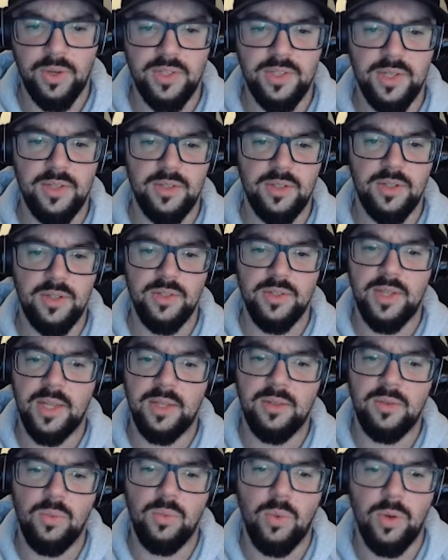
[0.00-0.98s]
says here is
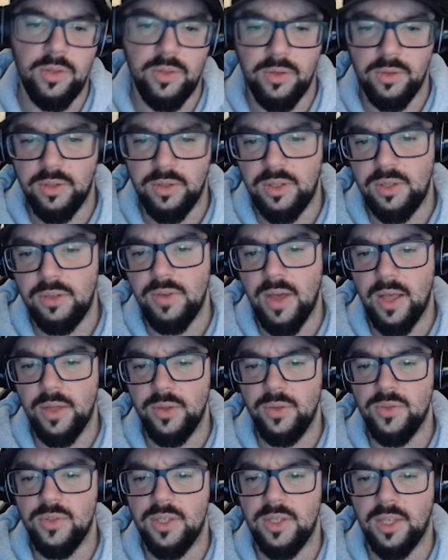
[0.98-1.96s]
that one of their key
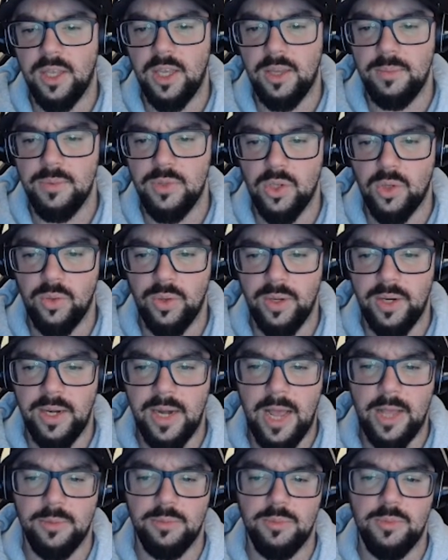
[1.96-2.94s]
values in the game is to create an
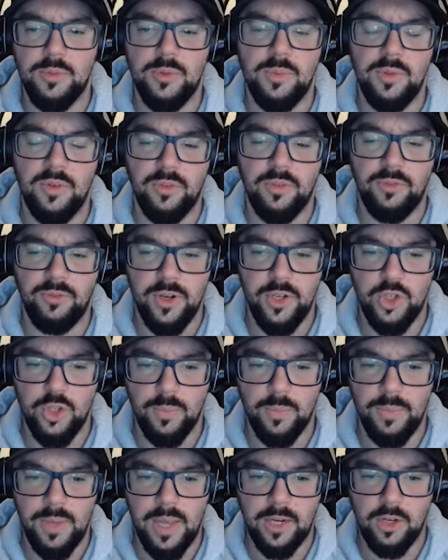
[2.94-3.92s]
atmosphere of
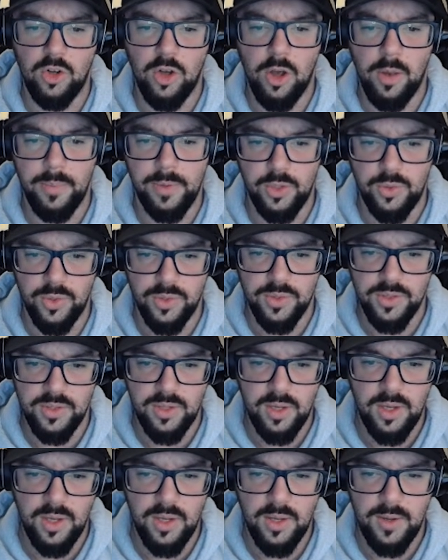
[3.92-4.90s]
friendship and common interest.
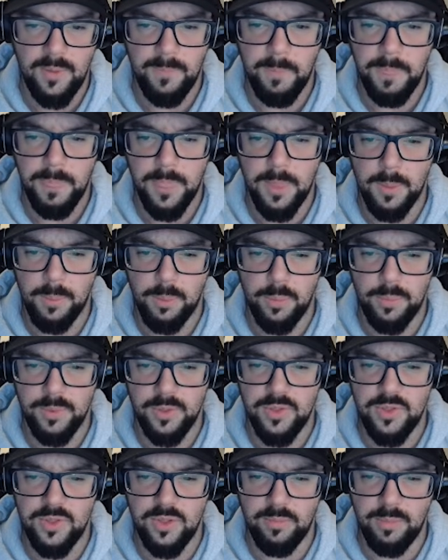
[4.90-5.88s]
The
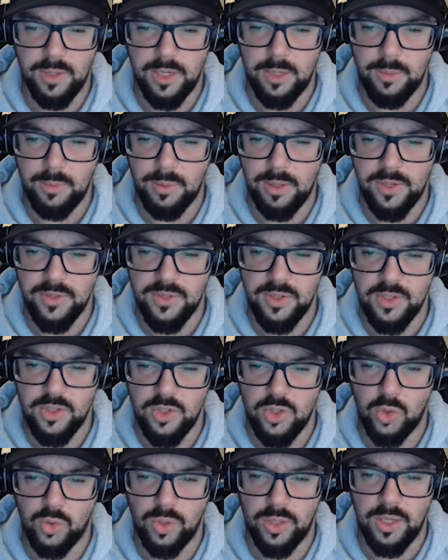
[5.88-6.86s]
purpose of Mighty Realms is
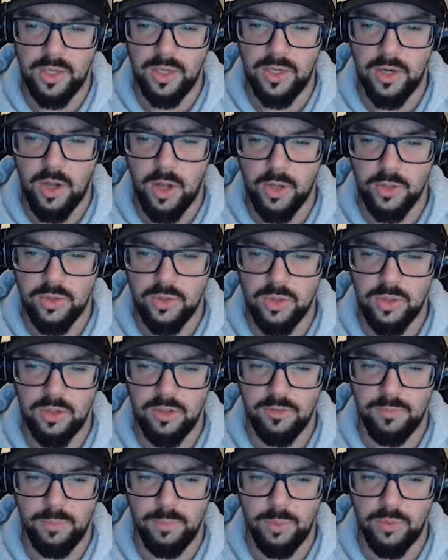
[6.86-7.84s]
to create an
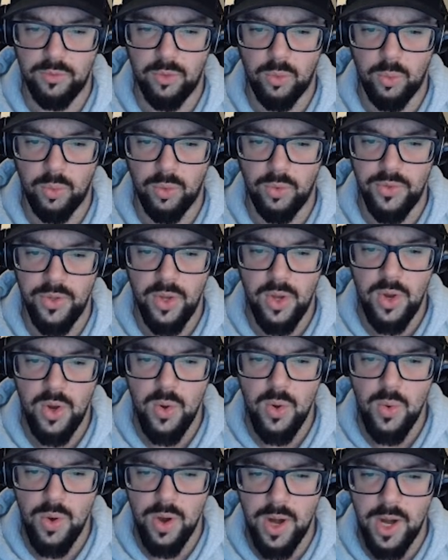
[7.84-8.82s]
alternative, beautiful world
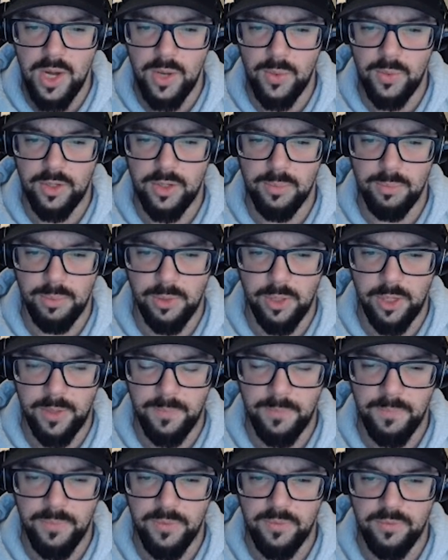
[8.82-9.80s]
where anyone can play,
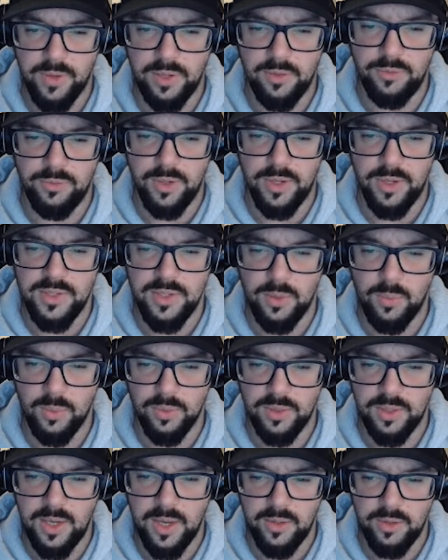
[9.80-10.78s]
find friends, and
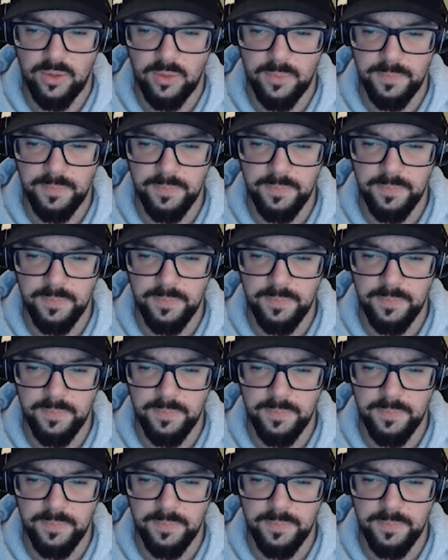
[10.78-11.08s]
work together.